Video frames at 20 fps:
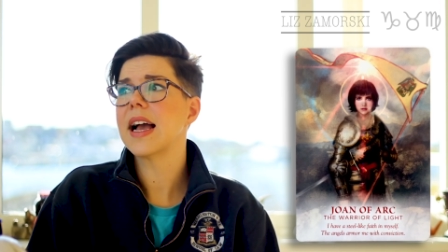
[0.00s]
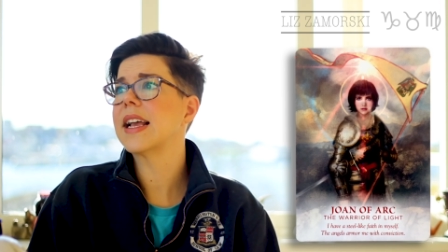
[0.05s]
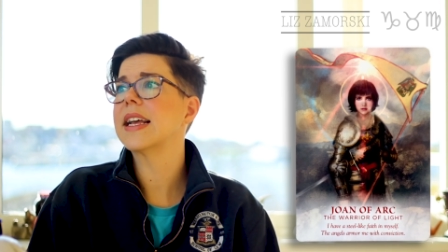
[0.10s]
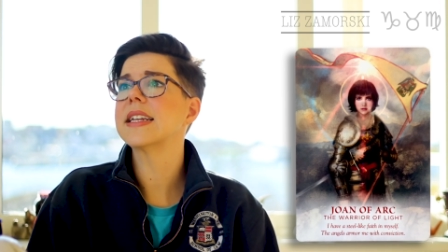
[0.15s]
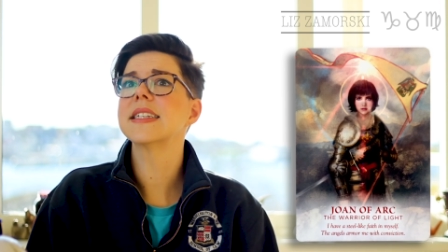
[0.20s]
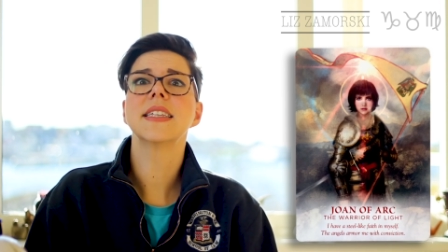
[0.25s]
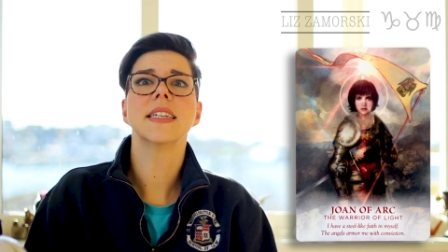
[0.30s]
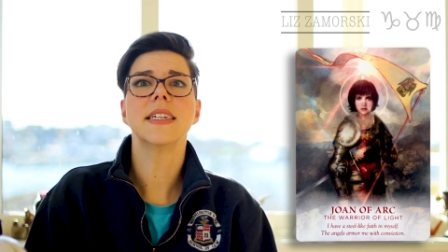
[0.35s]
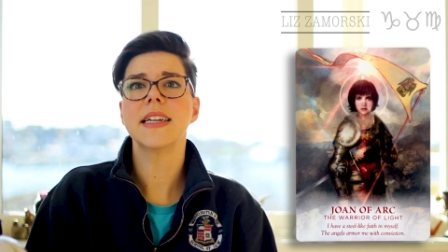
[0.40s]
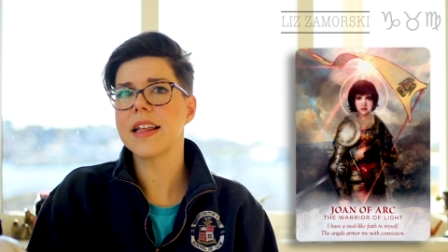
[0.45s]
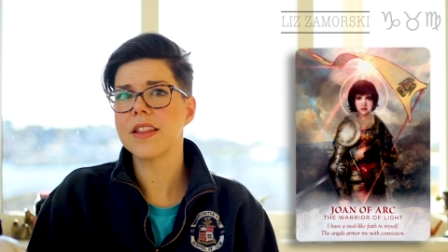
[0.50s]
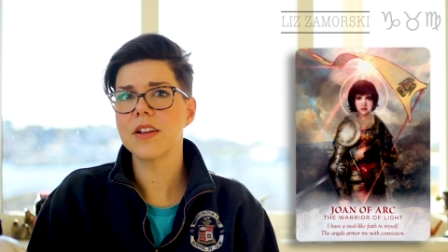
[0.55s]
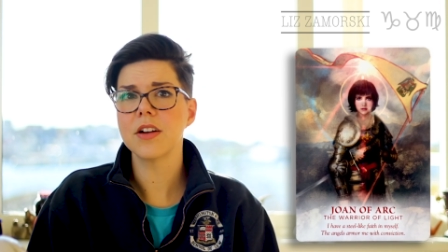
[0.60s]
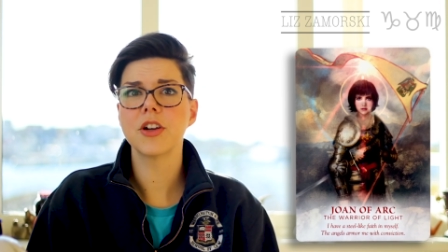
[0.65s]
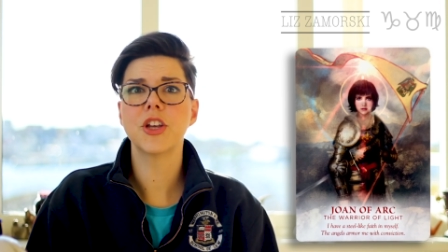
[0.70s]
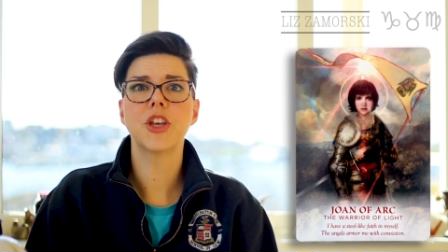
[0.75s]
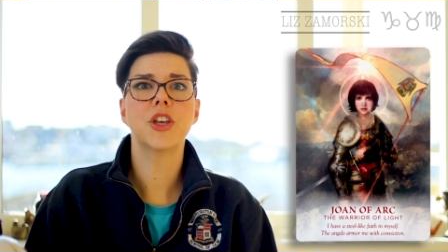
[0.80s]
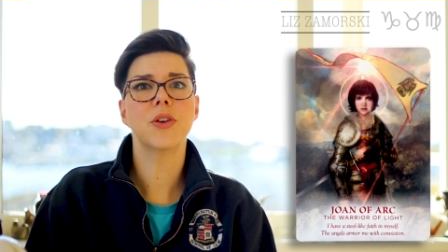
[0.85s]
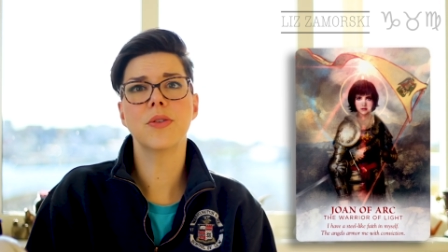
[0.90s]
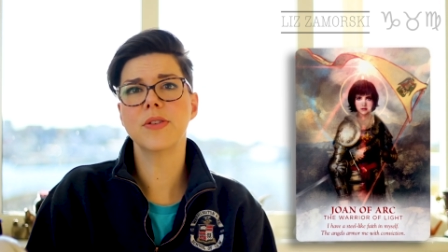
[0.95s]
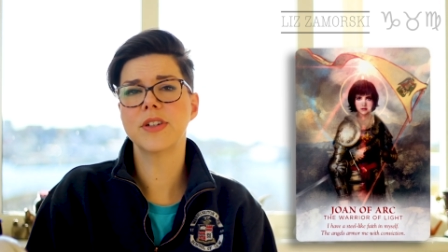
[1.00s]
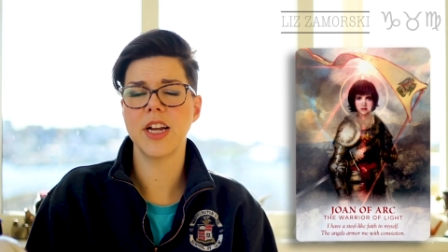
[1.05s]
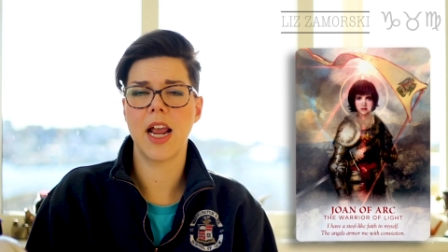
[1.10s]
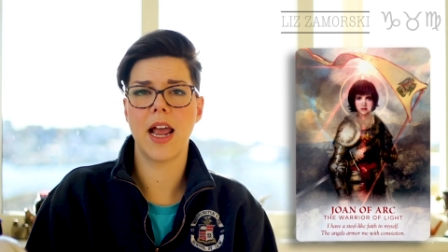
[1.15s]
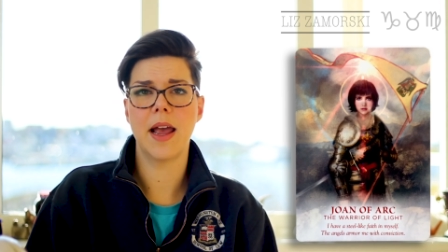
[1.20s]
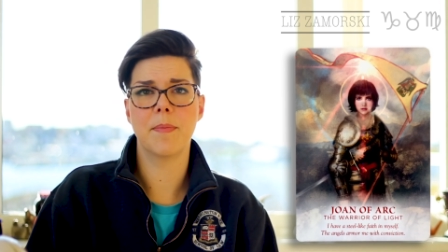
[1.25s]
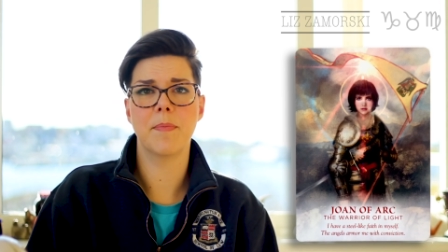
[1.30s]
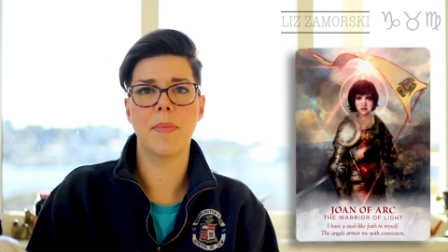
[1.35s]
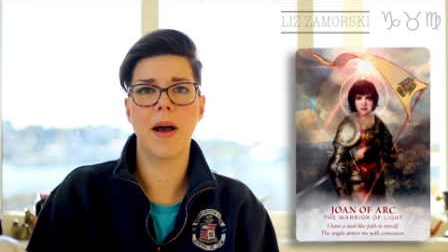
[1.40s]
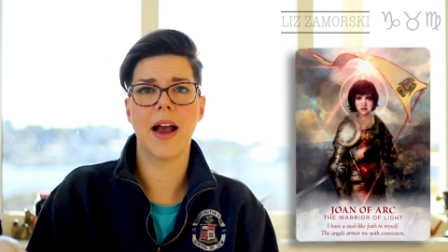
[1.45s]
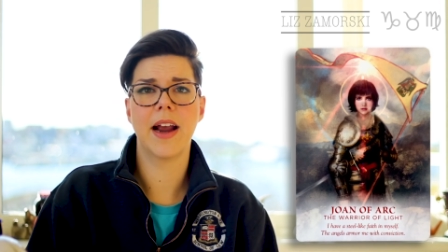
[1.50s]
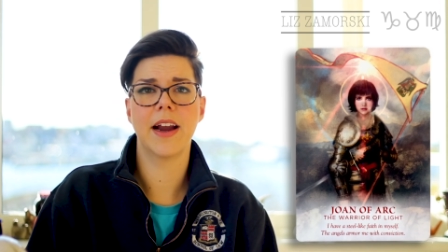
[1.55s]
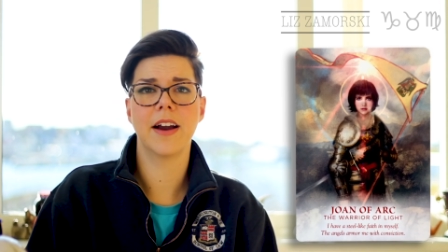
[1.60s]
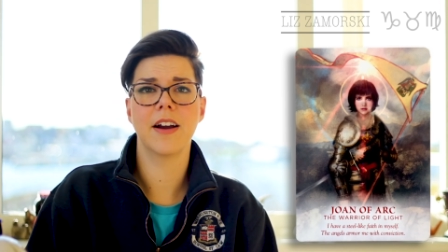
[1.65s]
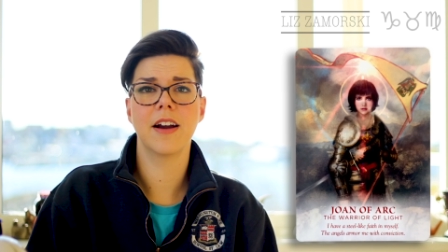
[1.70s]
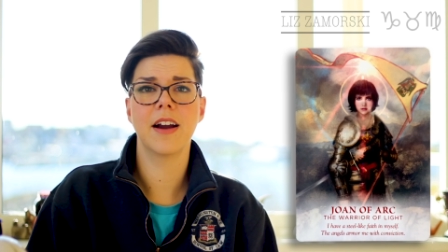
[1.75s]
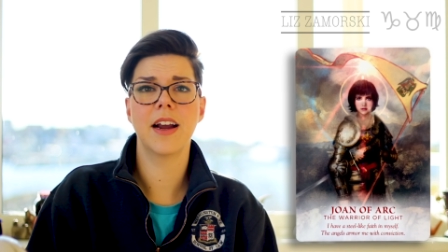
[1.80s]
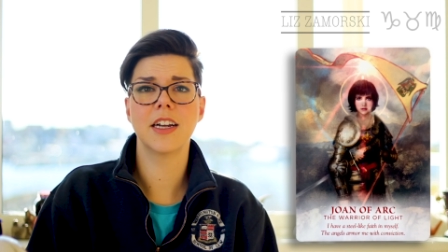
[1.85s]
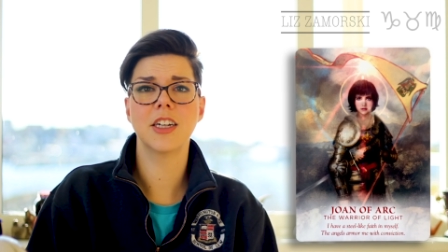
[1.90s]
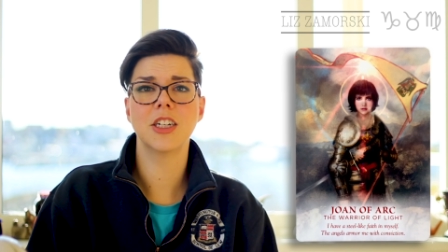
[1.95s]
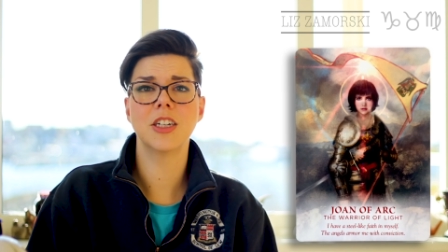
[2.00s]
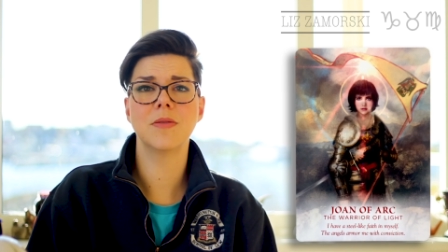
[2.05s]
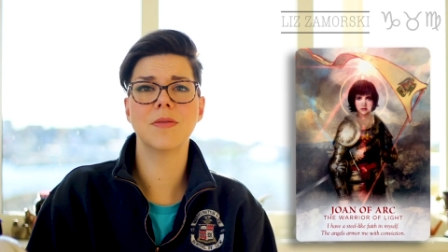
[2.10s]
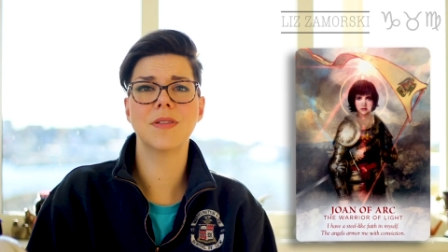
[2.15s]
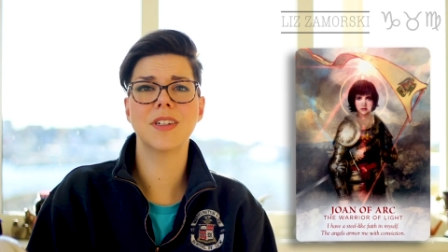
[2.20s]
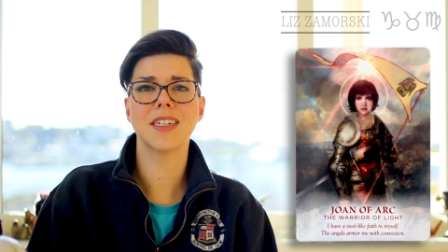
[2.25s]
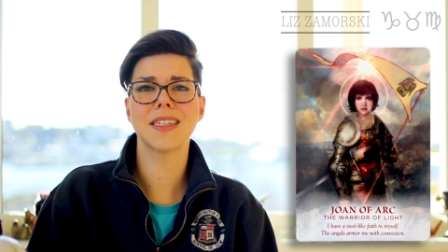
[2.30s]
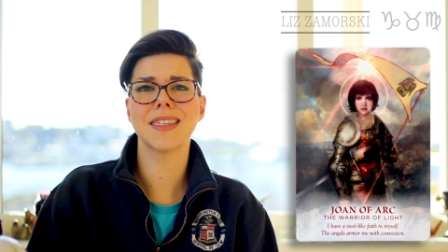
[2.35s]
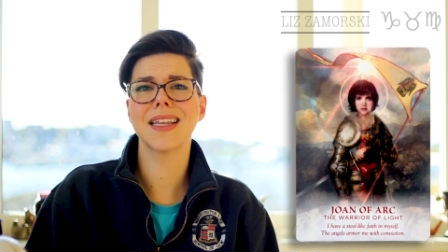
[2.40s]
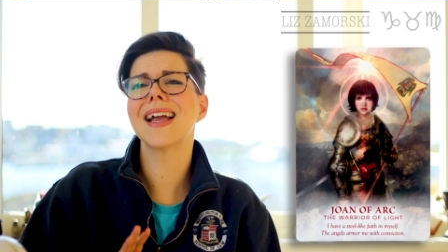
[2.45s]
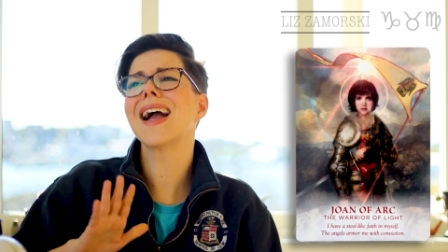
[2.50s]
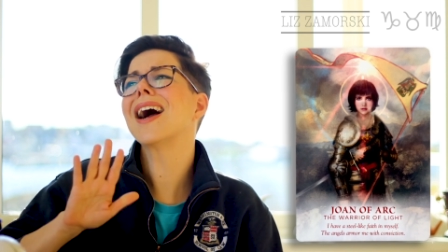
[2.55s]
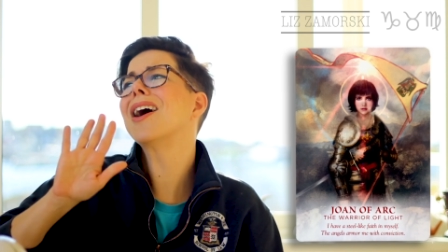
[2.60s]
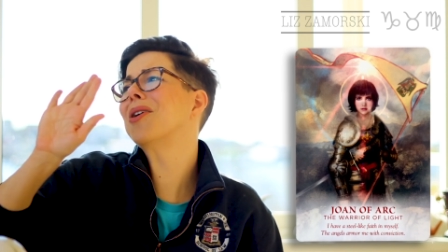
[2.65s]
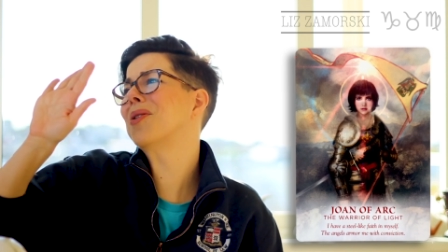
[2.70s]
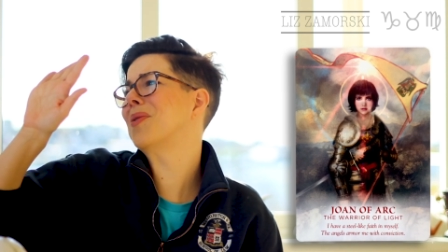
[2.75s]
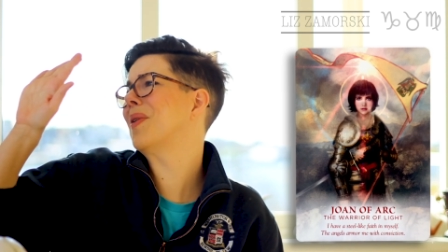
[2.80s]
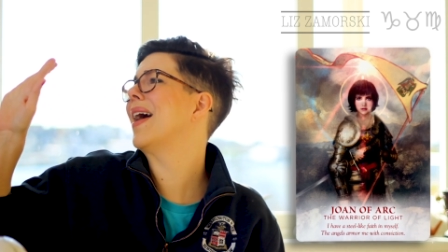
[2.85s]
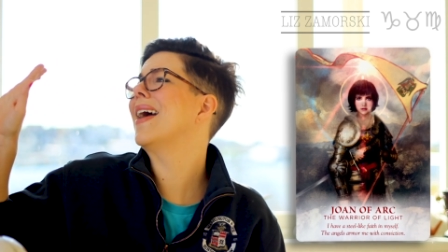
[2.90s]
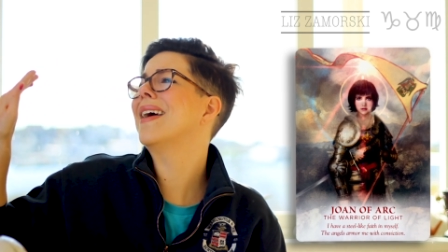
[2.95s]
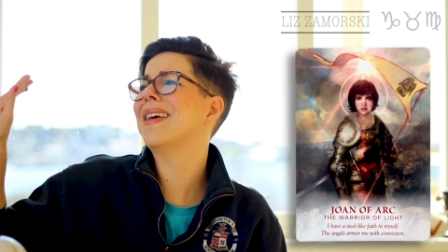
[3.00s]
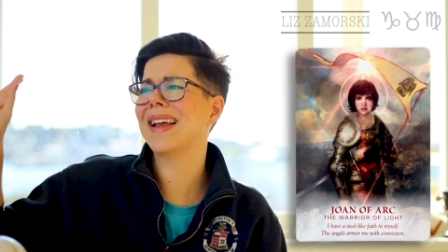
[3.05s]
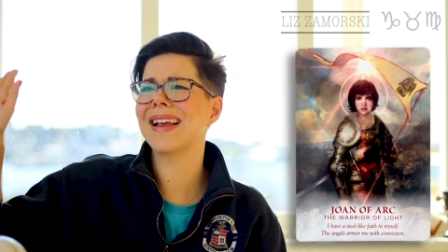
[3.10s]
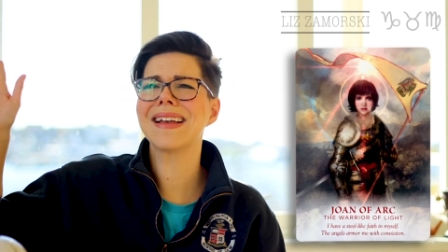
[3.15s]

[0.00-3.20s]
against another huge empire. And she was just like, oh,